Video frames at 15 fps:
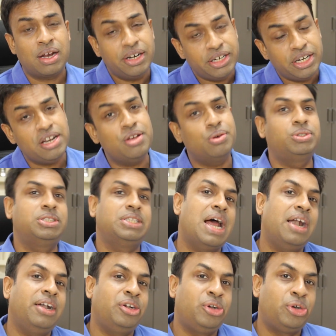continues
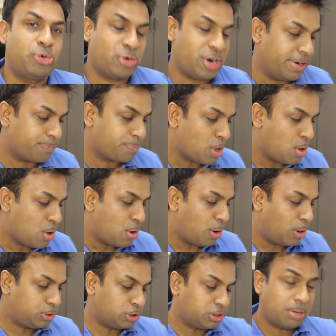that trend.
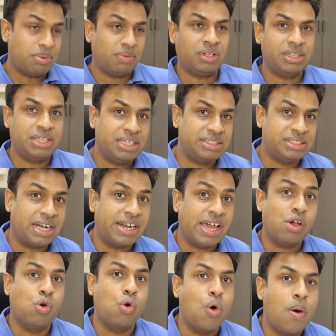Also, some of the things that
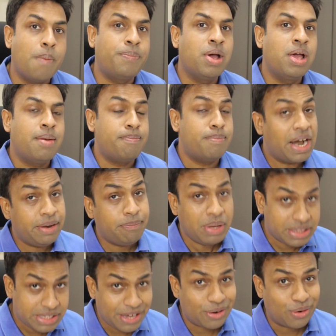I hope might
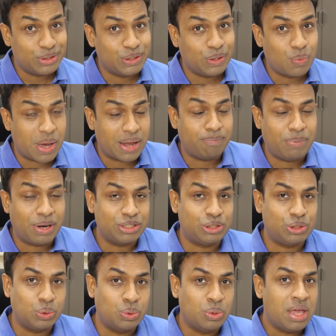be there on the
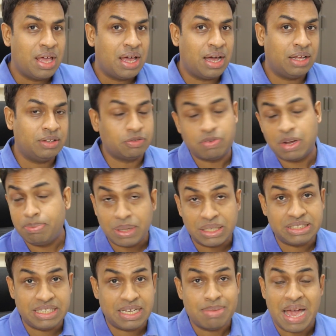OnePlus 2, the
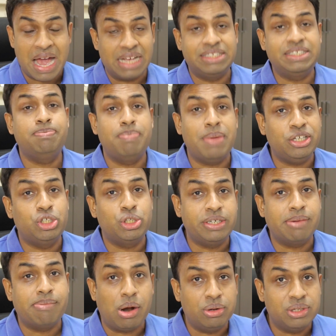OnePlus team hasn't
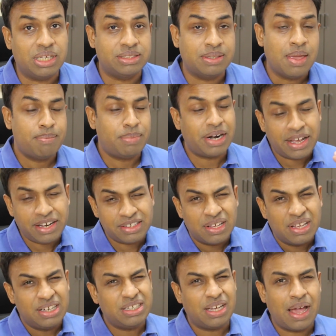mentioned about this, but
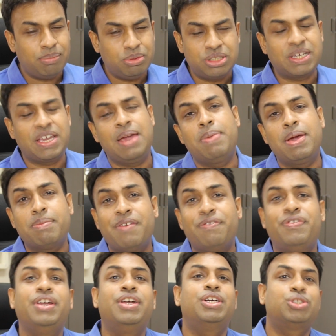I'm just keeping my
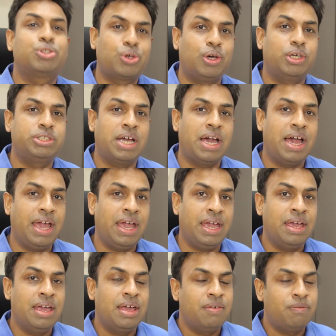fingers crossed.
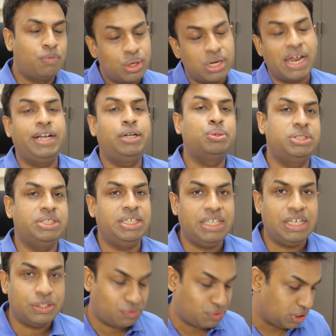I would like to see
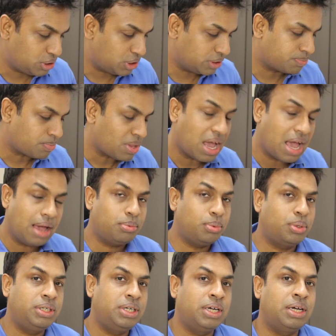these features. I
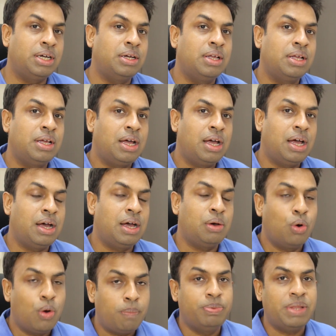would
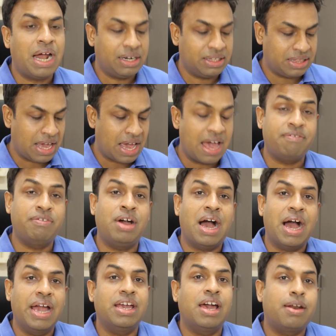hope that they have
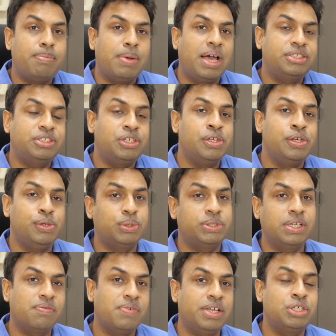a IR blaster
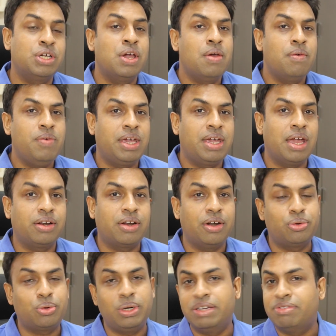using which we can
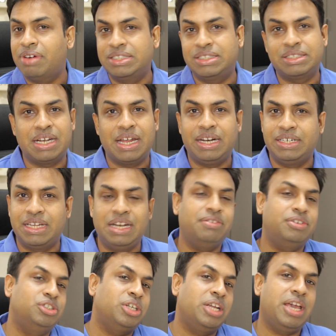control devices like
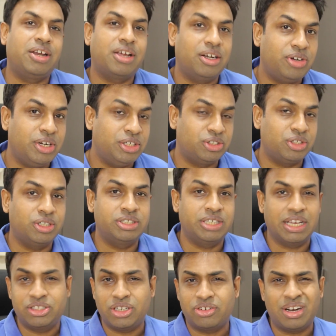television, air conditioners,
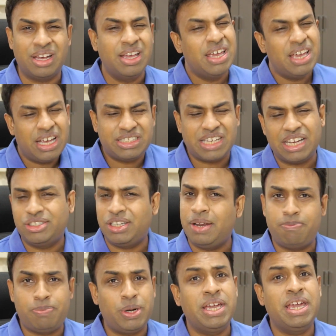etc. It's
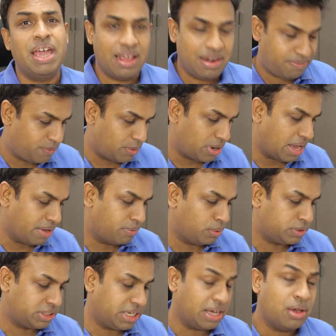actually pretty helpful, I
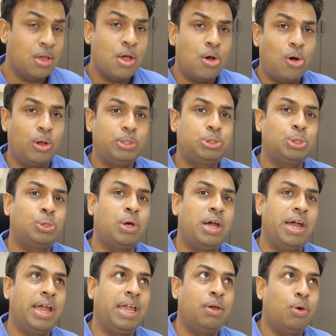would say. Also,
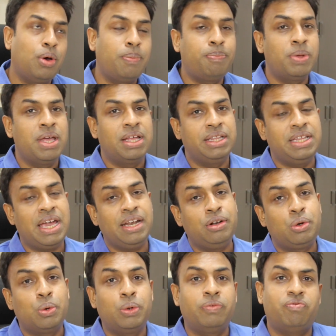I hope they
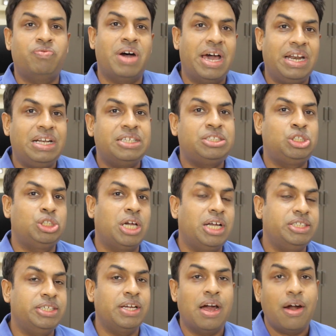include wireless
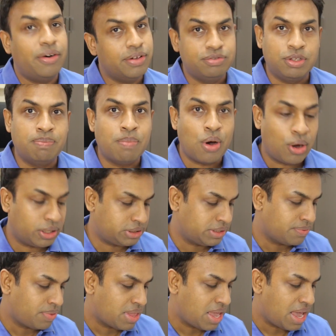charging out of the
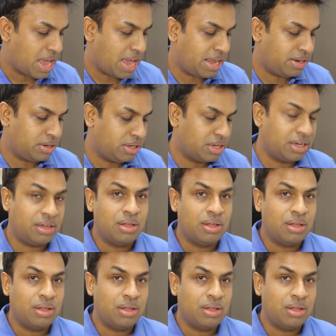box. And